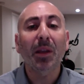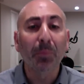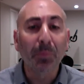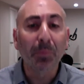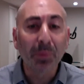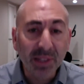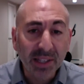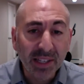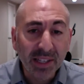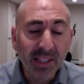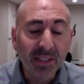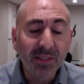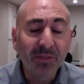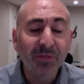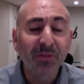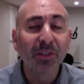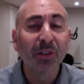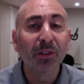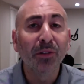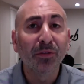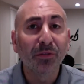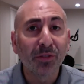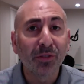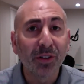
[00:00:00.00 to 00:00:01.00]
please
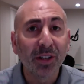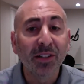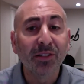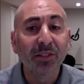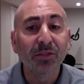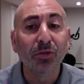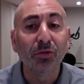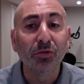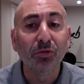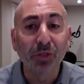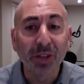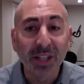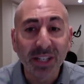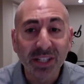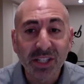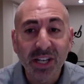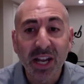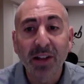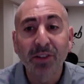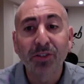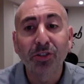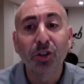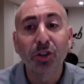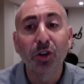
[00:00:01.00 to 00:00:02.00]
feel free to reach
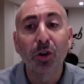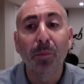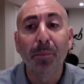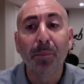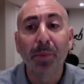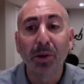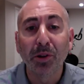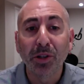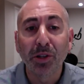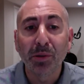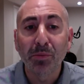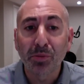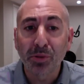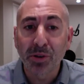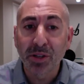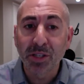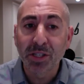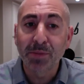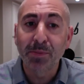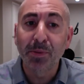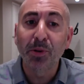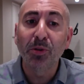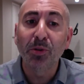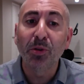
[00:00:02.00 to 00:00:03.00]
out to your building
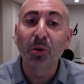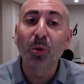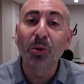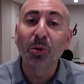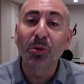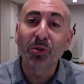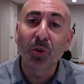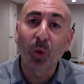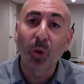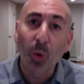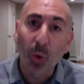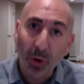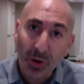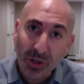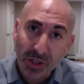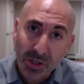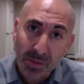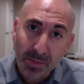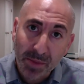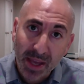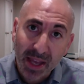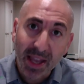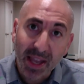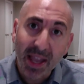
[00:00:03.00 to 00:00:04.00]
principal or to
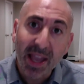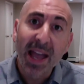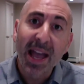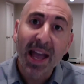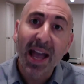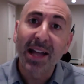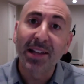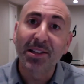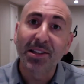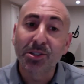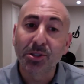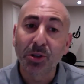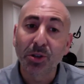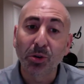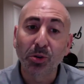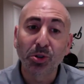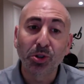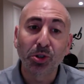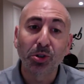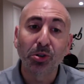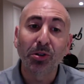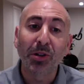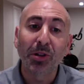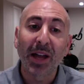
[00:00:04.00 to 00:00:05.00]
me at
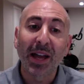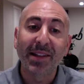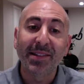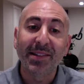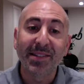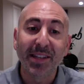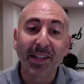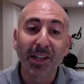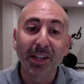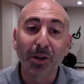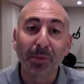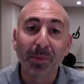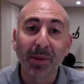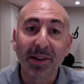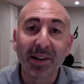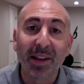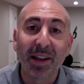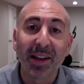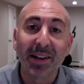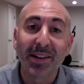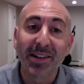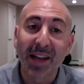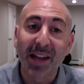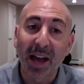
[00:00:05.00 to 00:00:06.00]

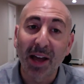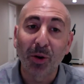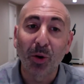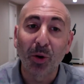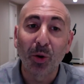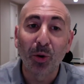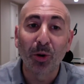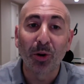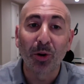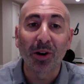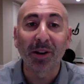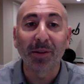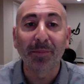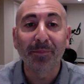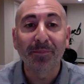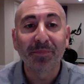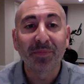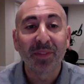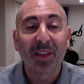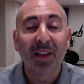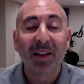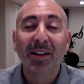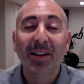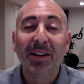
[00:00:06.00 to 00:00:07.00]
social@tiegerman.org.
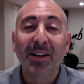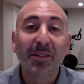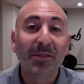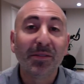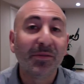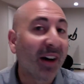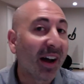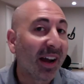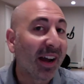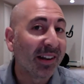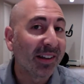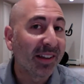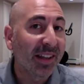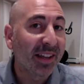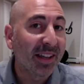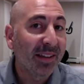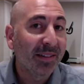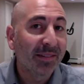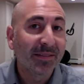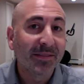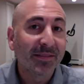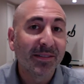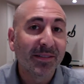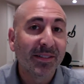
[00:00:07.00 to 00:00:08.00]

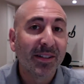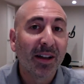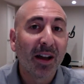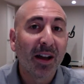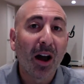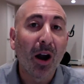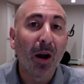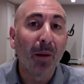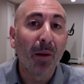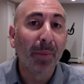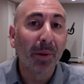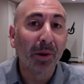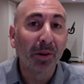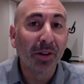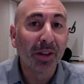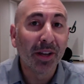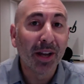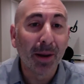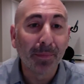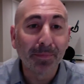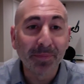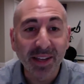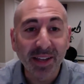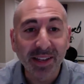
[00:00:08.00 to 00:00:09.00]
Finally, our building
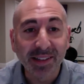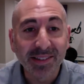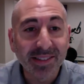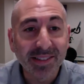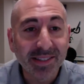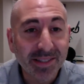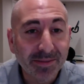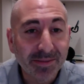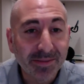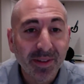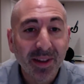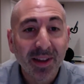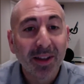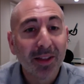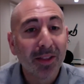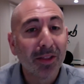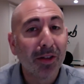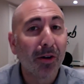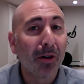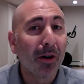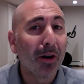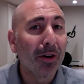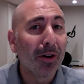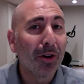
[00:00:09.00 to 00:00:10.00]
updates.
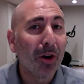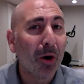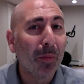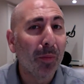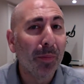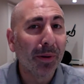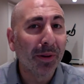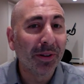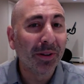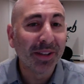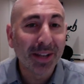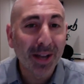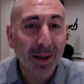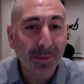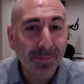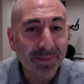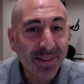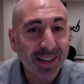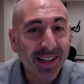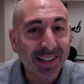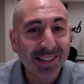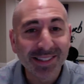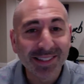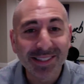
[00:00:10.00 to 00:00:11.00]
There are no building
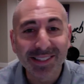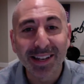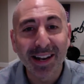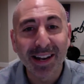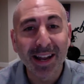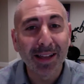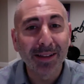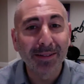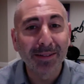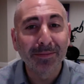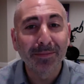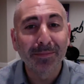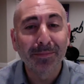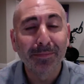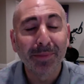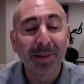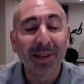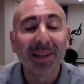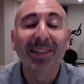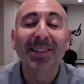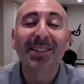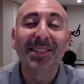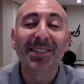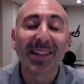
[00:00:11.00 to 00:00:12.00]
updates today
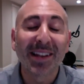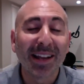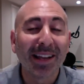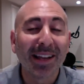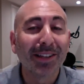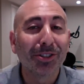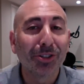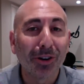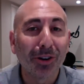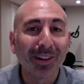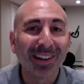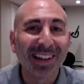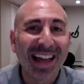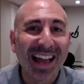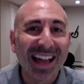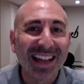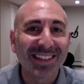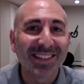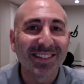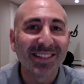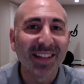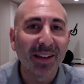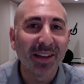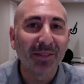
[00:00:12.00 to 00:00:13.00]
because today is our
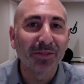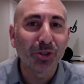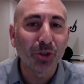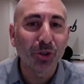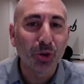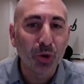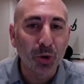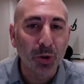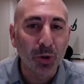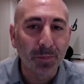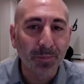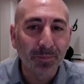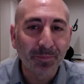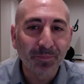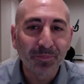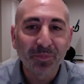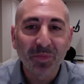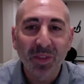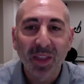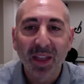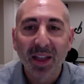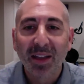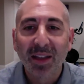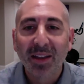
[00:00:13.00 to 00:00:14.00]
last day of school
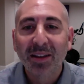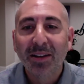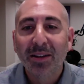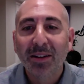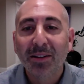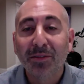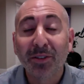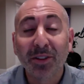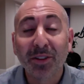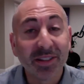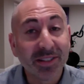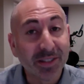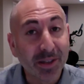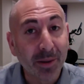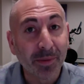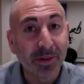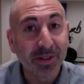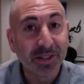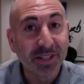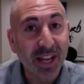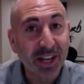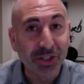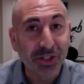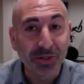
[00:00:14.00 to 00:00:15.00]
for the summer
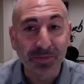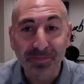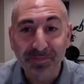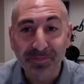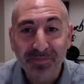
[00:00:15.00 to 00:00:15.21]
session.